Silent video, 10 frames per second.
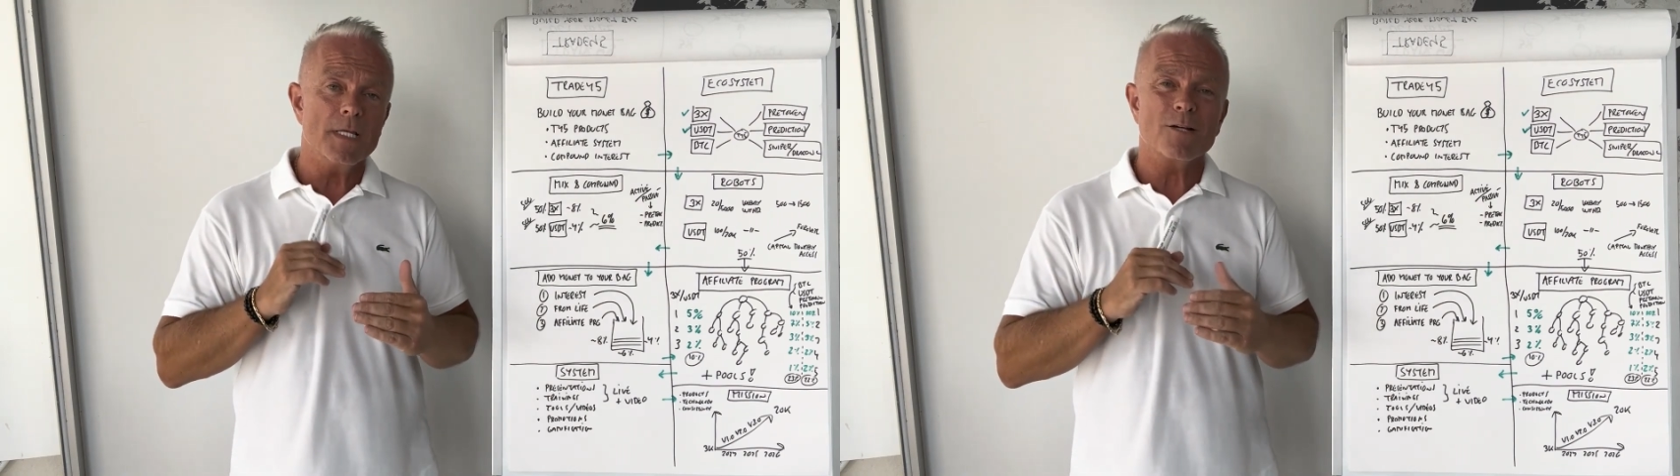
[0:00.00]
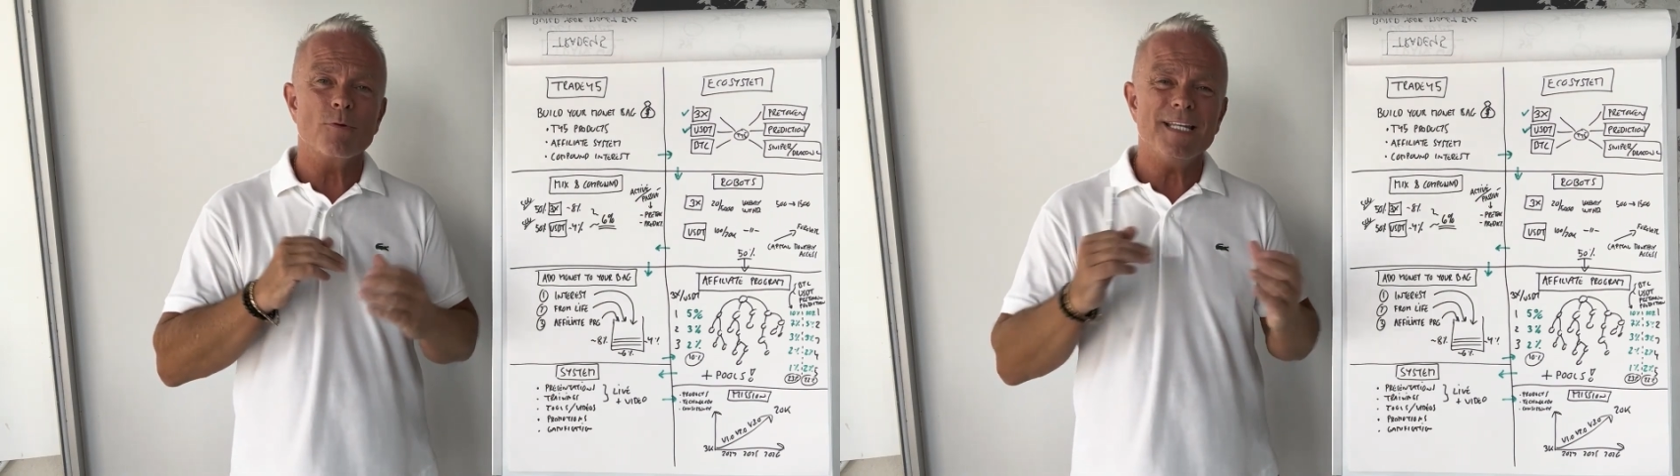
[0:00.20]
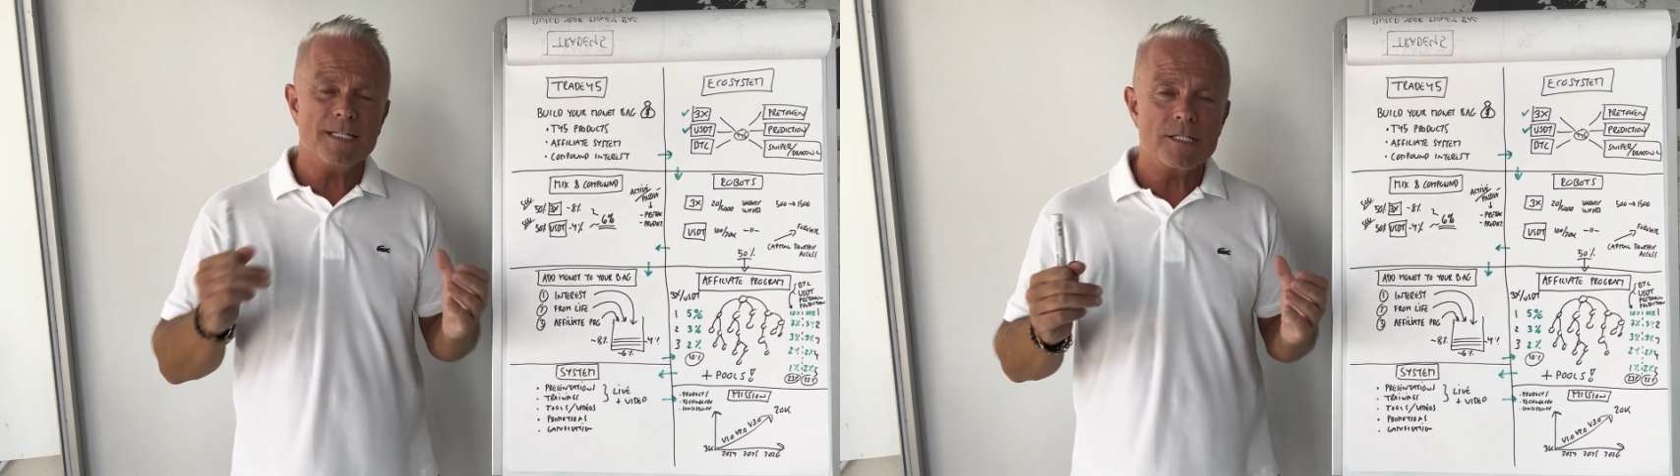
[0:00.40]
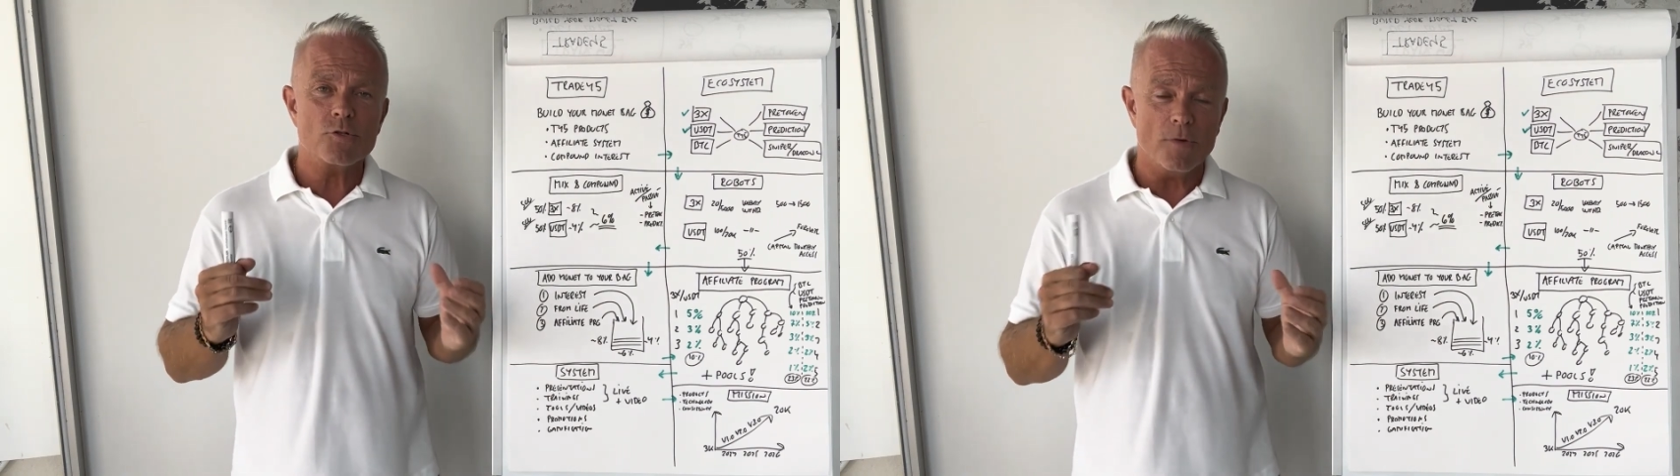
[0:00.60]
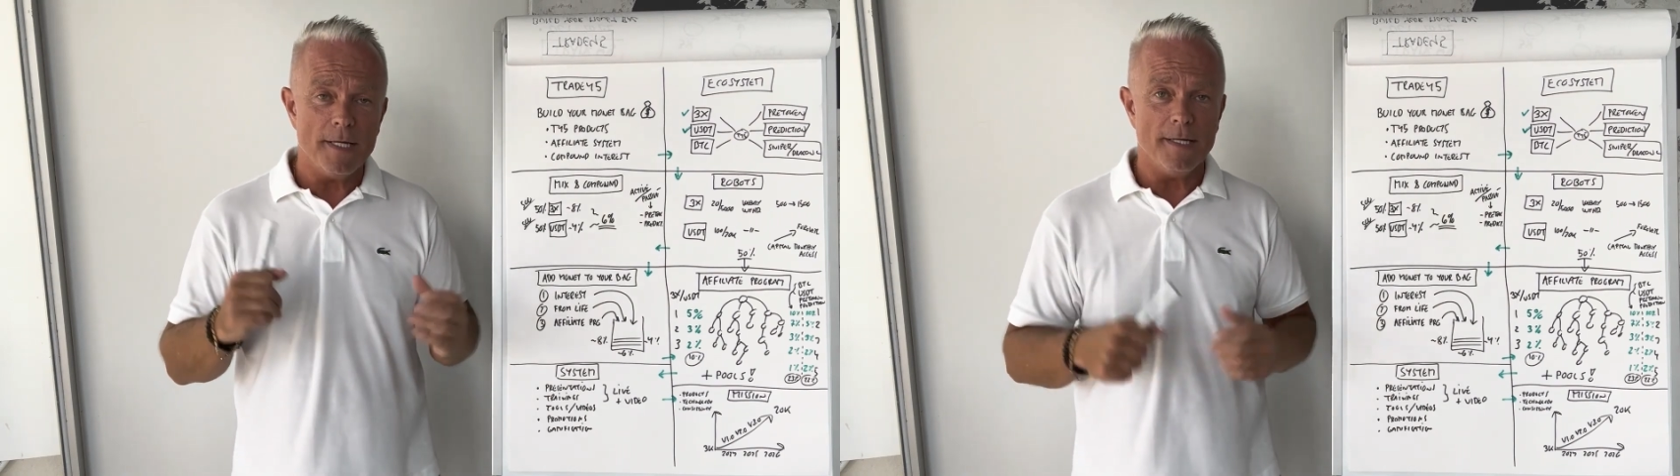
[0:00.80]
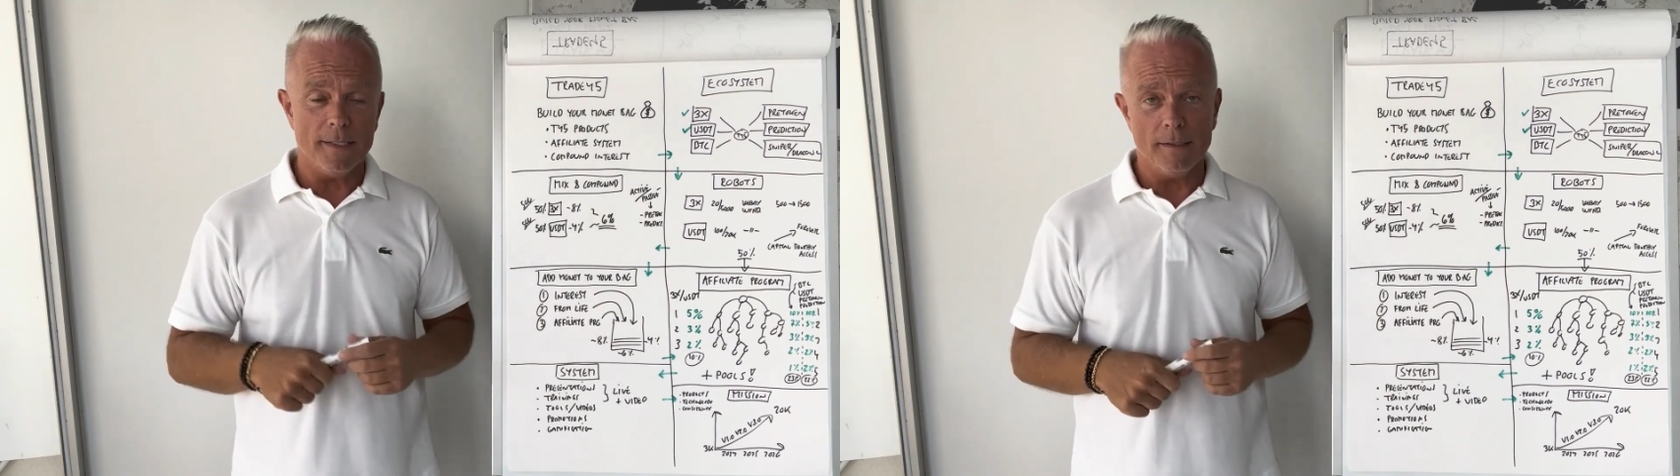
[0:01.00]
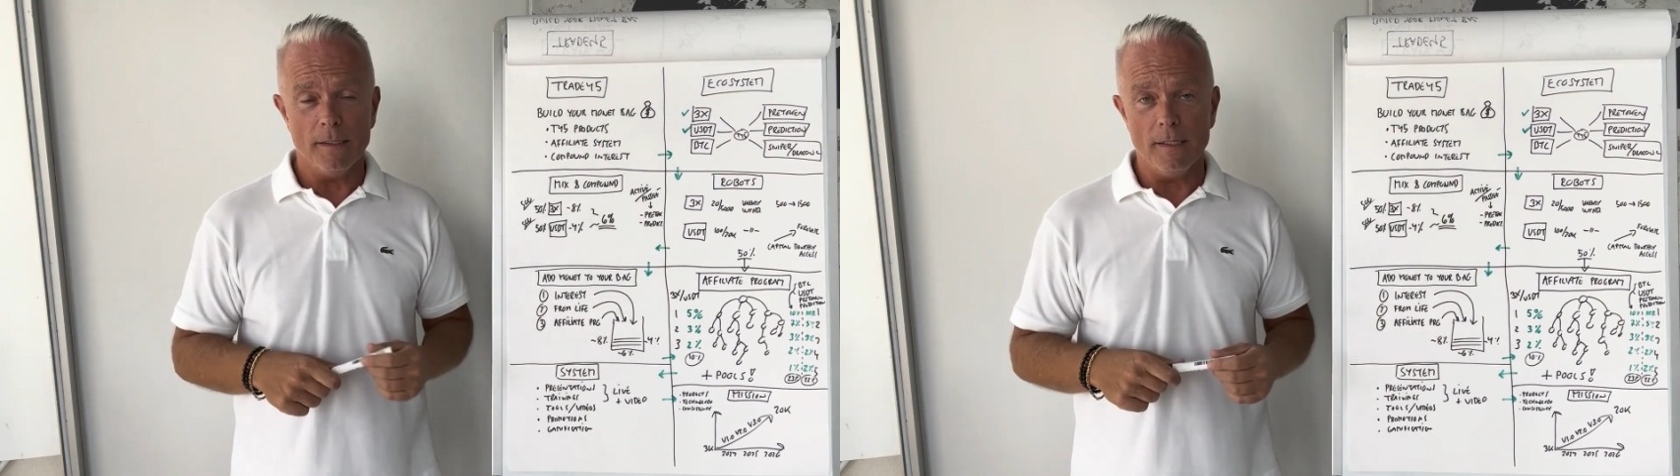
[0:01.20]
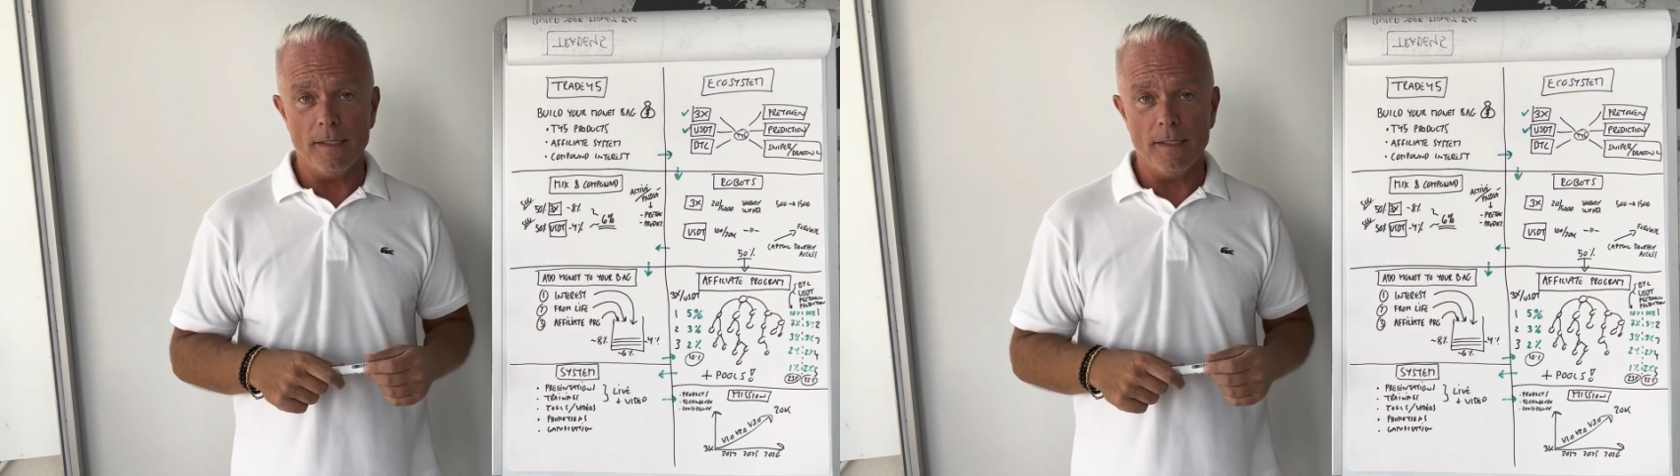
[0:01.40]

grid trading,